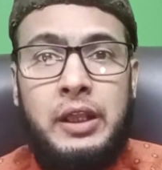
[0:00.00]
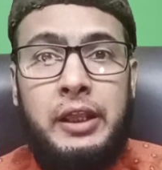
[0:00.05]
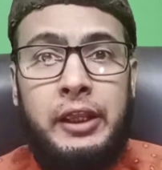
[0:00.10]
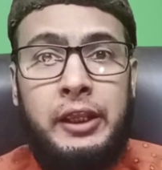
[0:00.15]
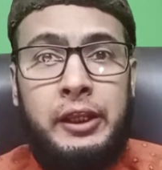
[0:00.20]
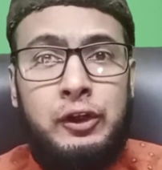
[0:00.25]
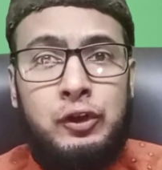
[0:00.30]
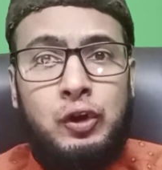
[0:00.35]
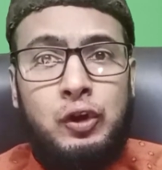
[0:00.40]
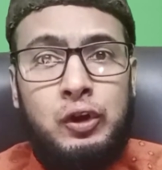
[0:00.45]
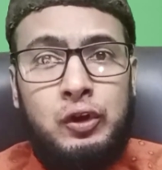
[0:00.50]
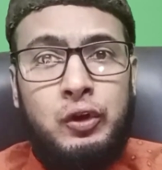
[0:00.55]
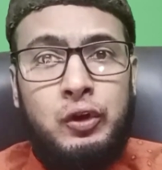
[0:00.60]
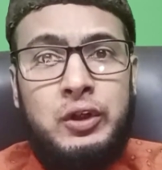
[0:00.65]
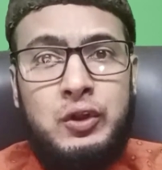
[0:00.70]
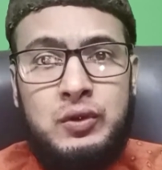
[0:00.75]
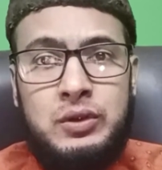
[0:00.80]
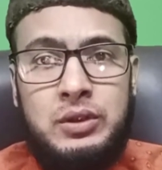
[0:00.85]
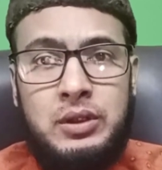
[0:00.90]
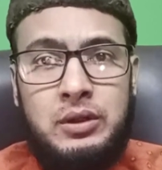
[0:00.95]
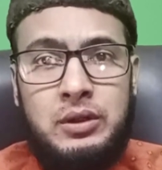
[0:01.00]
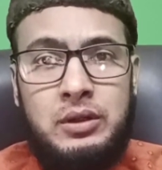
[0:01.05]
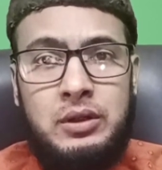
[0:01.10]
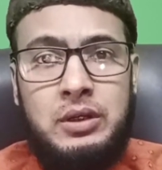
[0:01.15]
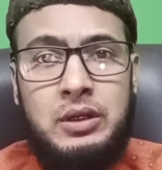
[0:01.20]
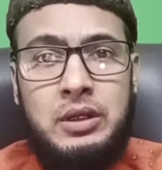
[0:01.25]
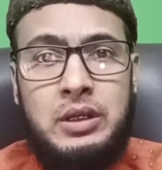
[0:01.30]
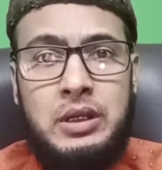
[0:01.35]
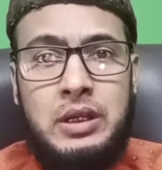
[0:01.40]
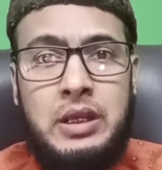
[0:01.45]
In
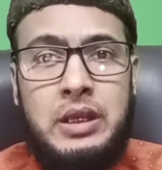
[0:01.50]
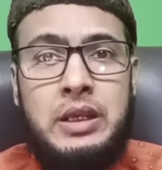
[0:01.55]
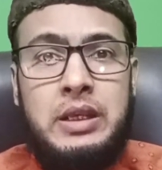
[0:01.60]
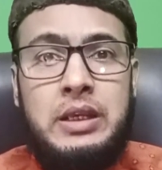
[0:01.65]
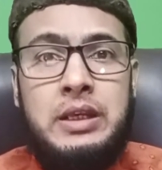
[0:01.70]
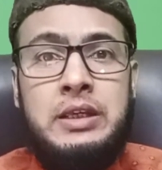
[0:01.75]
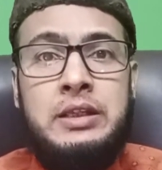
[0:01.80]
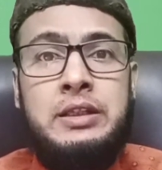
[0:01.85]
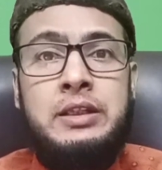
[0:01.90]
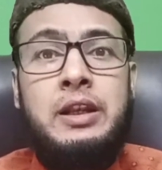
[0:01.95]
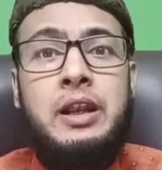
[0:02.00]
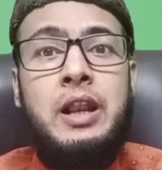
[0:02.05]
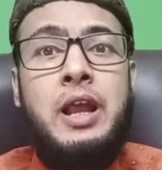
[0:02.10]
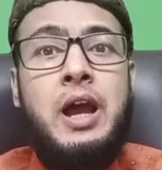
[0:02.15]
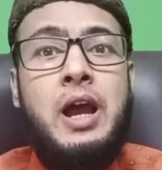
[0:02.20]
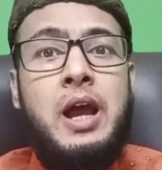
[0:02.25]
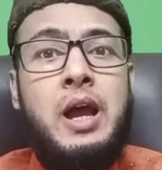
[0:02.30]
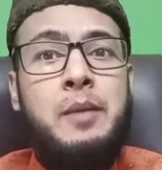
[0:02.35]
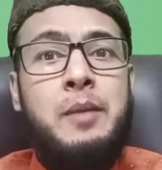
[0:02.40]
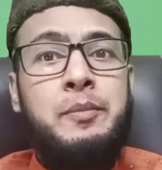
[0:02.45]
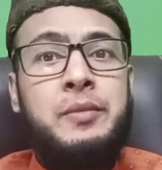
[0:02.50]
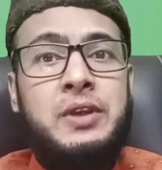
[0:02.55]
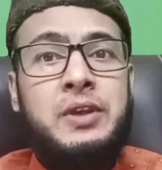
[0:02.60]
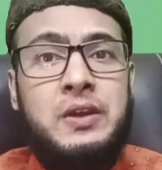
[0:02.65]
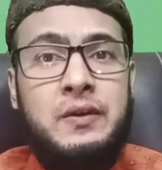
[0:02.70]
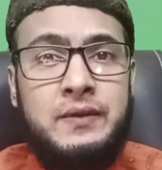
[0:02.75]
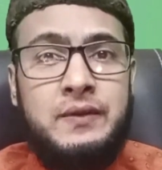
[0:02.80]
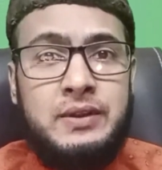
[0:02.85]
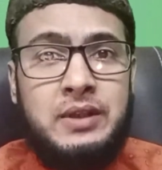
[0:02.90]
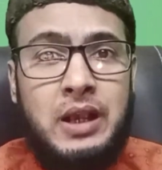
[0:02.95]
conclusion, Islam
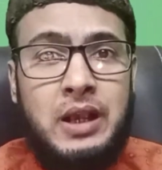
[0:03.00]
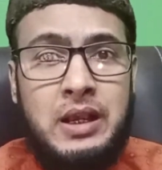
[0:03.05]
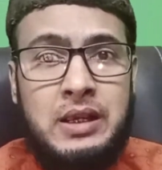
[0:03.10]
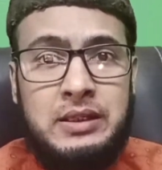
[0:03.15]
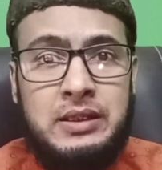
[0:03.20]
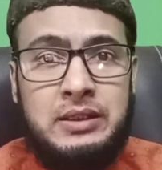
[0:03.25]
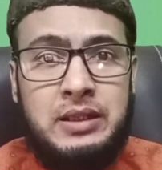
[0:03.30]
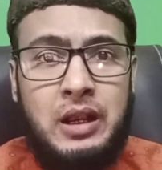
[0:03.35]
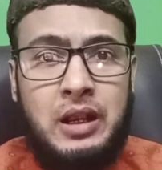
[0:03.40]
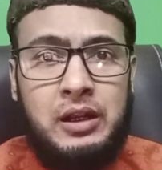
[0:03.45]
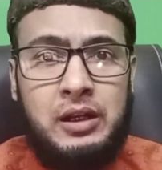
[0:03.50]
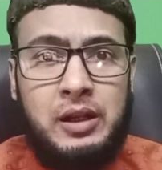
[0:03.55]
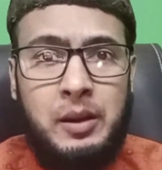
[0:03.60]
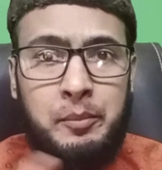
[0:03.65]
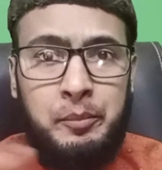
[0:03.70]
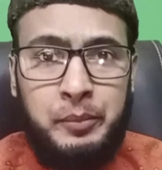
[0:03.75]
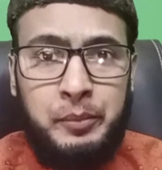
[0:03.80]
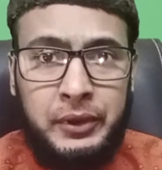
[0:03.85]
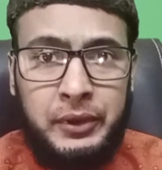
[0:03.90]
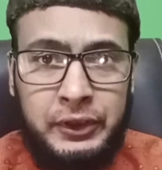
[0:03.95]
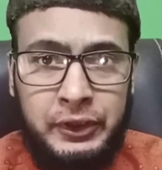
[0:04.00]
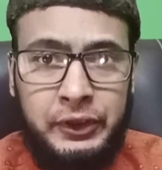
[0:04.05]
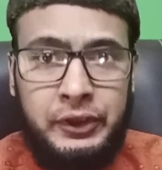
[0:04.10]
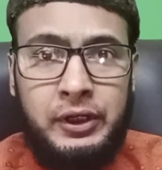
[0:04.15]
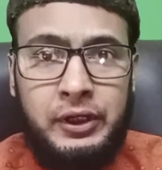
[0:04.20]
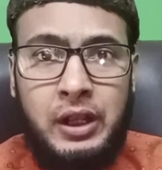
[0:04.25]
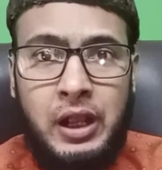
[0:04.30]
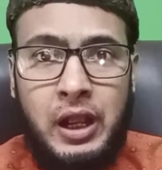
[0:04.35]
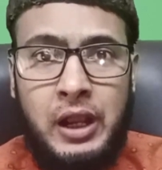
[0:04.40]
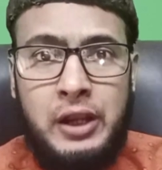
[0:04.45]
gives us a
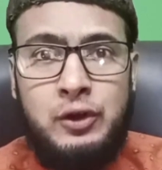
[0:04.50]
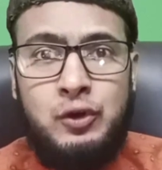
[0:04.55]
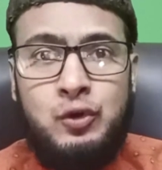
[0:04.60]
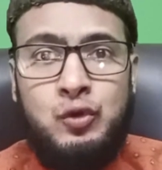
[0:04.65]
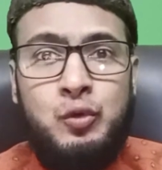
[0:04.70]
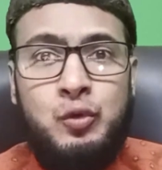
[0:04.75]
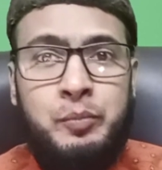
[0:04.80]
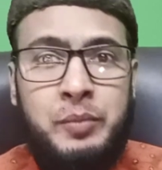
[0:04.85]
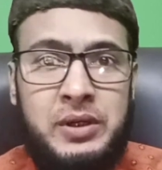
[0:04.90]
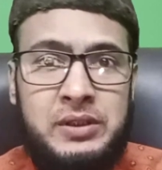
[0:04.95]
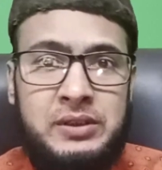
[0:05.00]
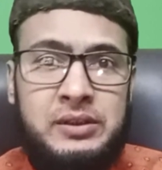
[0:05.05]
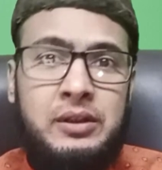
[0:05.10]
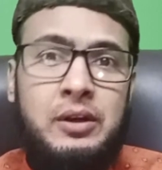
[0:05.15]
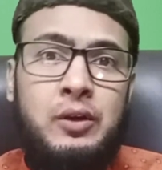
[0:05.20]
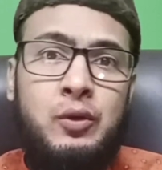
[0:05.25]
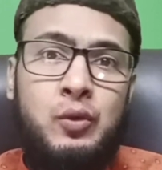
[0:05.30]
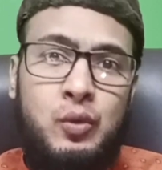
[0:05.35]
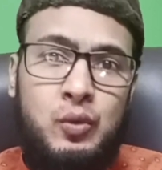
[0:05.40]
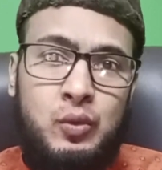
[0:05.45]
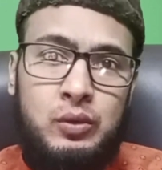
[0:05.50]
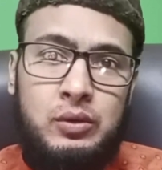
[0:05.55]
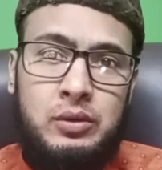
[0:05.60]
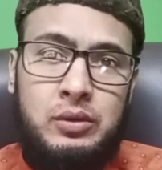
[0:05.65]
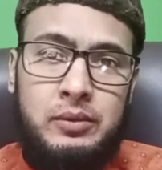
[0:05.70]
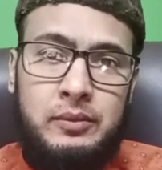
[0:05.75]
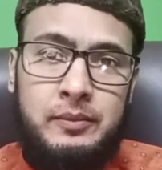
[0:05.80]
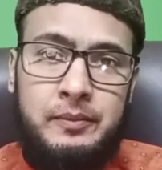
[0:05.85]
complete guide to personal growth.